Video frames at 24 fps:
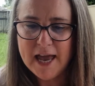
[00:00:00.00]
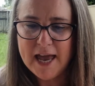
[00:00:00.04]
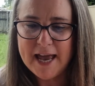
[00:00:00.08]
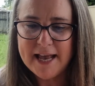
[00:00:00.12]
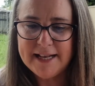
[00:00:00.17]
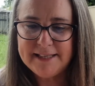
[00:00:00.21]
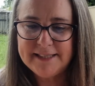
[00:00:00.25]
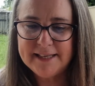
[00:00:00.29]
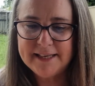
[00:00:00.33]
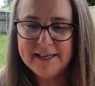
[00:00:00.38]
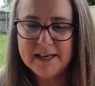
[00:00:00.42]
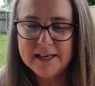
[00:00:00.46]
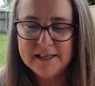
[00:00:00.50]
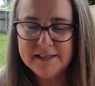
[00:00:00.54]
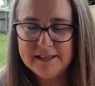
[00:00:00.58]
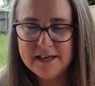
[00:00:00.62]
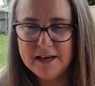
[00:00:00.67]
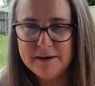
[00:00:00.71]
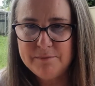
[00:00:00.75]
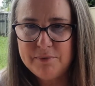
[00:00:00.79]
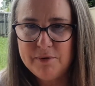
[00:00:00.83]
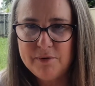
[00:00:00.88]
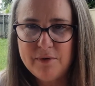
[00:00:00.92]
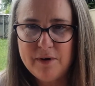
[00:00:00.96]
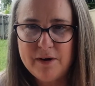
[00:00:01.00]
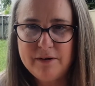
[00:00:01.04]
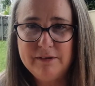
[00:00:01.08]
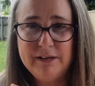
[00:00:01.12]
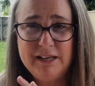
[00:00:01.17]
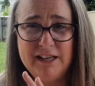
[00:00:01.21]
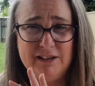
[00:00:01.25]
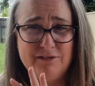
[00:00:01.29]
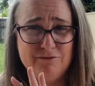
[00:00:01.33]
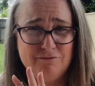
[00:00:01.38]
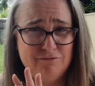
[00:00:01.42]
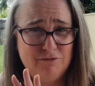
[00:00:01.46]
It's a
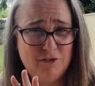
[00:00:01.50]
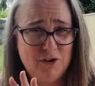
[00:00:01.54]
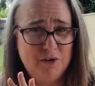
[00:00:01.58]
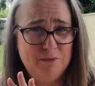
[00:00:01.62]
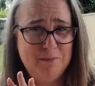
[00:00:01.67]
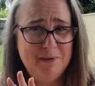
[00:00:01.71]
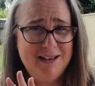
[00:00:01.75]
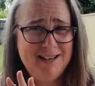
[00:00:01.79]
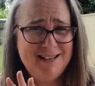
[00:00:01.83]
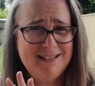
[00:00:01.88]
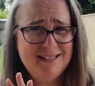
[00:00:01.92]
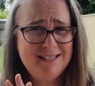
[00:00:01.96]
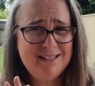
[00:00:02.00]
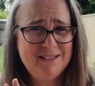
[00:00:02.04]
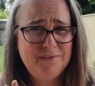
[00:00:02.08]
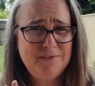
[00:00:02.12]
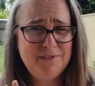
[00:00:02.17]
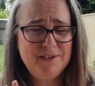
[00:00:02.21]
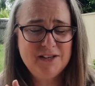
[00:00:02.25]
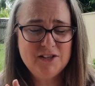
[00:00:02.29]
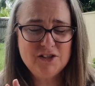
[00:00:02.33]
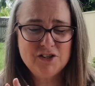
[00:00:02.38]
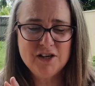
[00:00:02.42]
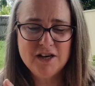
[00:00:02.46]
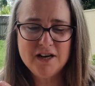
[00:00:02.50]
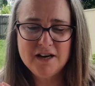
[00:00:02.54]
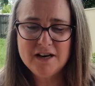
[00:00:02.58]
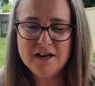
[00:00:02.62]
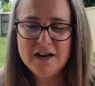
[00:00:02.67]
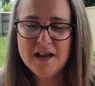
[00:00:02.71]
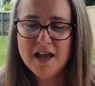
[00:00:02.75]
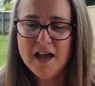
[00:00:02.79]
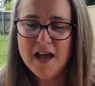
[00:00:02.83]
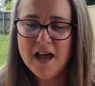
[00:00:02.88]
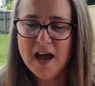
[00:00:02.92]
contemporary romance fiction,